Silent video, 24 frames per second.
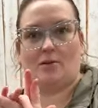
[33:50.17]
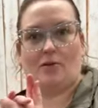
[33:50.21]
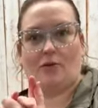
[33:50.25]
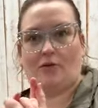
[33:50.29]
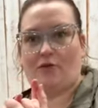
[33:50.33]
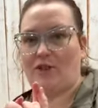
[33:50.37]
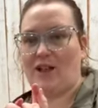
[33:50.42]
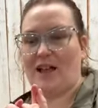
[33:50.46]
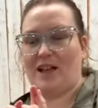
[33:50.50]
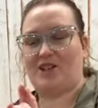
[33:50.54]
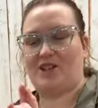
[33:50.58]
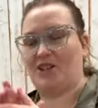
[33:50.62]
those
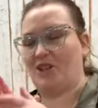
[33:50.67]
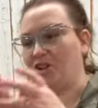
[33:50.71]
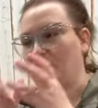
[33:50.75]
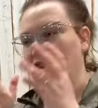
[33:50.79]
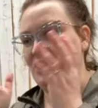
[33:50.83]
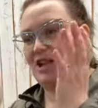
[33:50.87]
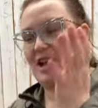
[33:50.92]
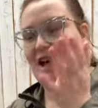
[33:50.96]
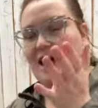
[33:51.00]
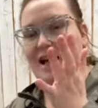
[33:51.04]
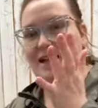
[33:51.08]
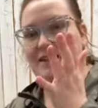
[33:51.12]

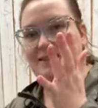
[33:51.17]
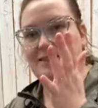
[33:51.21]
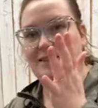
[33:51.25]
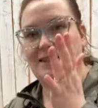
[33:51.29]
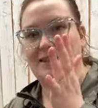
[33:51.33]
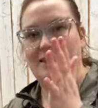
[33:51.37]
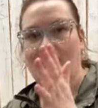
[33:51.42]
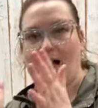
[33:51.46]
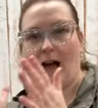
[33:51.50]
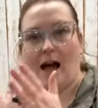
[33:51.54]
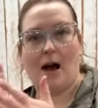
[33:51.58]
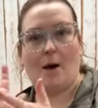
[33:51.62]
reflections. You can't
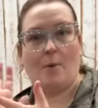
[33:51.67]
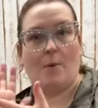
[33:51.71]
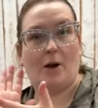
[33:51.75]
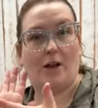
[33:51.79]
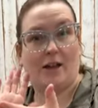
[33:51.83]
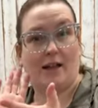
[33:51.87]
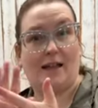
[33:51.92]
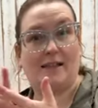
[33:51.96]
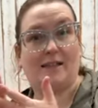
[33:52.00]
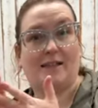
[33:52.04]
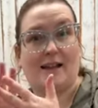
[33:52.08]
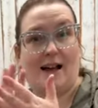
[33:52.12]
see the
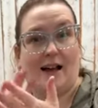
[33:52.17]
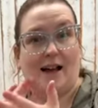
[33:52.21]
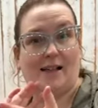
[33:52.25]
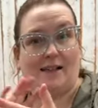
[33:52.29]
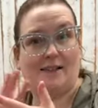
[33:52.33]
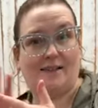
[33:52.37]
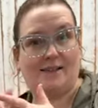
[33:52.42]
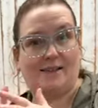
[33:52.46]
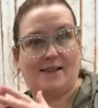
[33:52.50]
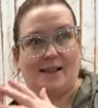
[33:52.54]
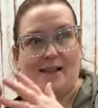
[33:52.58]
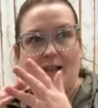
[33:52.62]
artwork. It
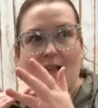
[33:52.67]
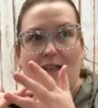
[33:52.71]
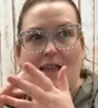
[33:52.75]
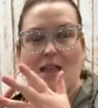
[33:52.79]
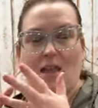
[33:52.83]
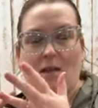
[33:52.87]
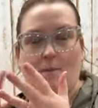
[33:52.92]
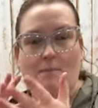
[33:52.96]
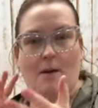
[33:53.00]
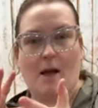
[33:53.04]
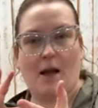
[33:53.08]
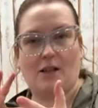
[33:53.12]
does
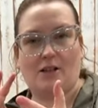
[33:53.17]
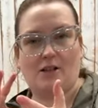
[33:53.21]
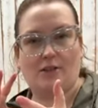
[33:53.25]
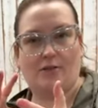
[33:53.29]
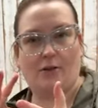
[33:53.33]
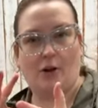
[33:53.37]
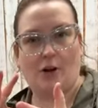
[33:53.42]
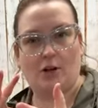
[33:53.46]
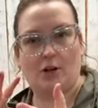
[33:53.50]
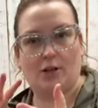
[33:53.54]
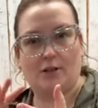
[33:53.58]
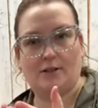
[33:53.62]
impact
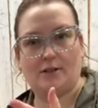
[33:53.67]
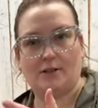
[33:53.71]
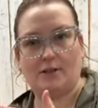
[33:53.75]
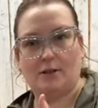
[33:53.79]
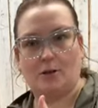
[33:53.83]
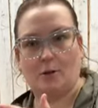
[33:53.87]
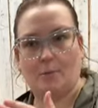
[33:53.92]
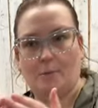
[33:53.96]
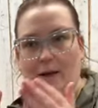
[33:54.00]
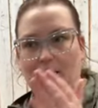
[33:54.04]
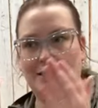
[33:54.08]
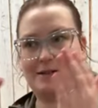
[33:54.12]
your photos a
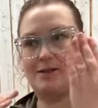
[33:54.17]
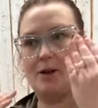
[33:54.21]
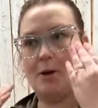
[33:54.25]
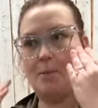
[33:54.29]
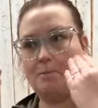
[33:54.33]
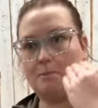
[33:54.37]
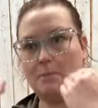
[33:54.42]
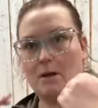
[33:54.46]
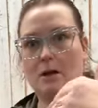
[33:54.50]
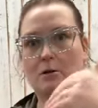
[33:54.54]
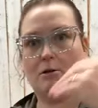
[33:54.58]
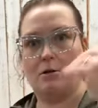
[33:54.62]
little bit.
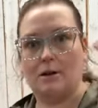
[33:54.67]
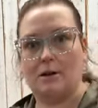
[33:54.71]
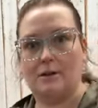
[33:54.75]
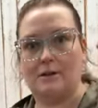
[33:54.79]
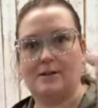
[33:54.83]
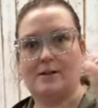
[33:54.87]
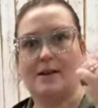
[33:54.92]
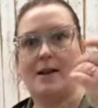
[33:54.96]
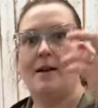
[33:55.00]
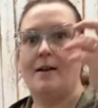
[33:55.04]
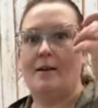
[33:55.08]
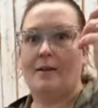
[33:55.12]
So
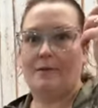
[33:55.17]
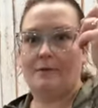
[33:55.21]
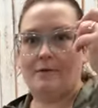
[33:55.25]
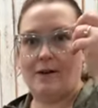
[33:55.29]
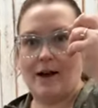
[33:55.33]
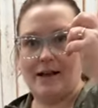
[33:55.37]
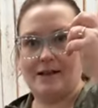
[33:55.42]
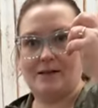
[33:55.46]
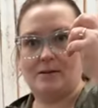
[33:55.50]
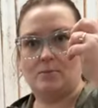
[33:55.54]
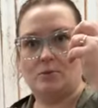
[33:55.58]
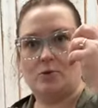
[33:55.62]
mirrors,
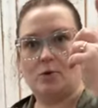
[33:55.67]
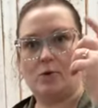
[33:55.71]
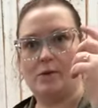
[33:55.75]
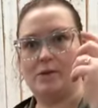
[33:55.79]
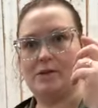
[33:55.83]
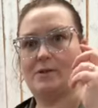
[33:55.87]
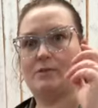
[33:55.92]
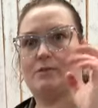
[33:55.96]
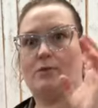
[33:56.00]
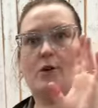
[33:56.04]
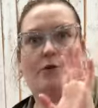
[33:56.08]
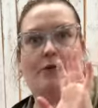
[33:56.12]
face them
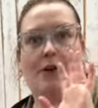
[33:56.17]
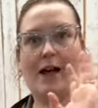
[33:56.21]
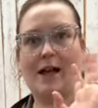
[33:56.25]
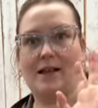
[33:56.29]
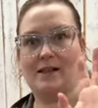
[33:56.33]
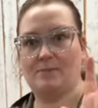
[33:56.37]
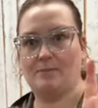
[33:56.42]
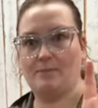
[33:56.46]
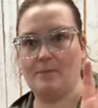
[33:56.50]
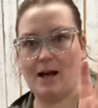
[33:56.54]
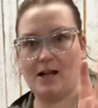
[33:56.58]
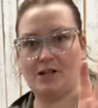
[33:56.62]
towards the roof
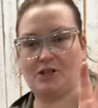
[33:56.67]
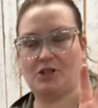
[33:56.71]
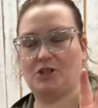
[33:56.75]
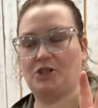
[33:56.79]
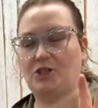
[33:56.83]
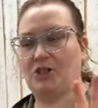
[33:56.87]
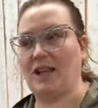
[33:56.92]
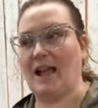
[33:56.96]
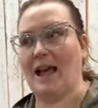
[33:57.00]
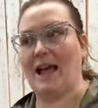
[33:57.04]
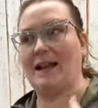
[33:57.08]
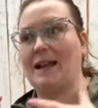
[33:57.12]
as much
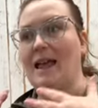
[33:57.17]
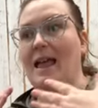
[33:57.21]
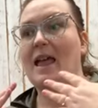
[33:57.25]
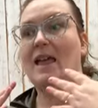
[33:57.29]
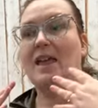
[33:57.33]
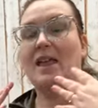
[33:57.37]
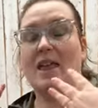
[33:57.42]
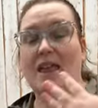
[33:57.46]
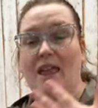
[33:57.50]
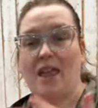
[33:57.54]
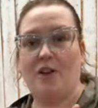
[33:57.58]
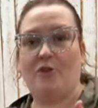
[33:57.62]
as you can.
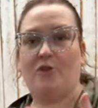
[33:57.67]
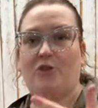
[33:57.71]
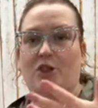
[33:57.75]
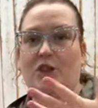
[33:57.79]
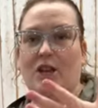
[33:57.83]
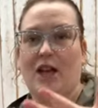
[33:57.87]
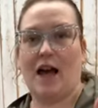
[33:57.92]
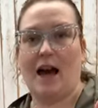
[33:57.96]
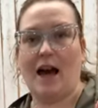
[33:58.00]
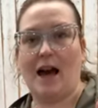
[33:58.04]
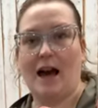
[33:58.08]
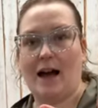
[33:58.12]
If
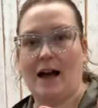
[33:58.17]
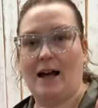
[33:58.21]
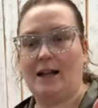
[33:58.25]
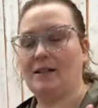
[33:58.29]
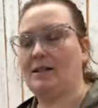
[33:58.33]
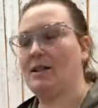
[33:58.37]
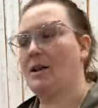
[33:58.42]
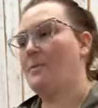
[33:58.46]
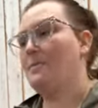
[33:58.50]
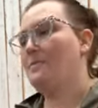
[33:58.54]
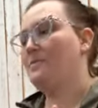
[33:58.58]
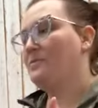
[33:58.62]
you
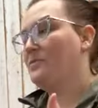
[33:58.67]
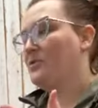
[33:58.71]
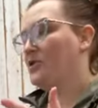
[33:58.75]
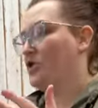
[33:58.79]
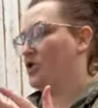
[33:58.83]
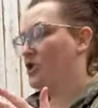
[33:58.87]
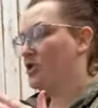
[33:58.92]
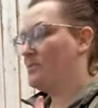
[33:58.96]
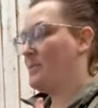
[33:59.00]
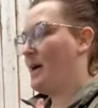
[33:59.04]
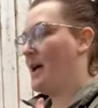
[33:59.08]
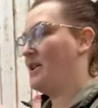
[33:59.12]
can't,
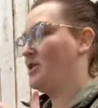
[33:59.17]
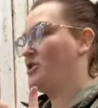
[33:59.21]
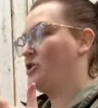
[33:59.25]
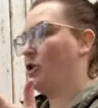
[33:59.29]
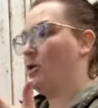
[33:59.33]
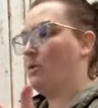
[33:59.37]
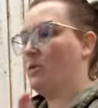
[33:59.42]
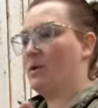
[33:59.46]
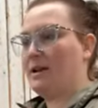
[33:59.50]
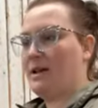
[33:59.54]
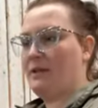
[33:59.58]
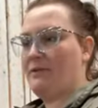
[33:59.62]
just make
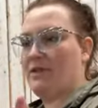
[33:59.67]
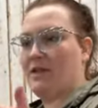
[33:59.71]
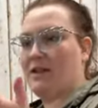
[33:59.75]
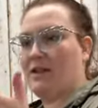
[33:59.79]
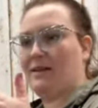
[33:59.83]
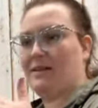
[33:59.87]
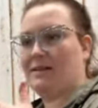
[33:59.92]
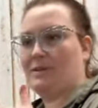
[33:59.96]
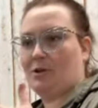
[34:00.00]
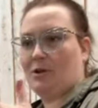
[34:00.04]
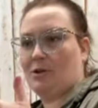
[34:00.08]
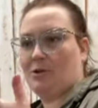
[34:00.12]
sure whatever
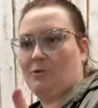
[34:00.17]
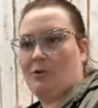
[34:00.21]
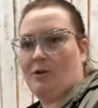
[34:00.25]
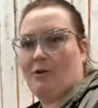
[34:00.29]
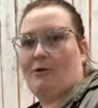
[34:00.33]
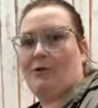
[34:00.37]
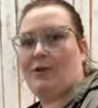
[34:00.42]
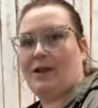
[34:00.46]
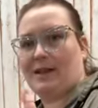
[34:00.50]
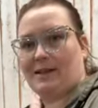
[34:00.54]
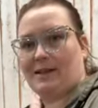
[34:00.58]
they're sort of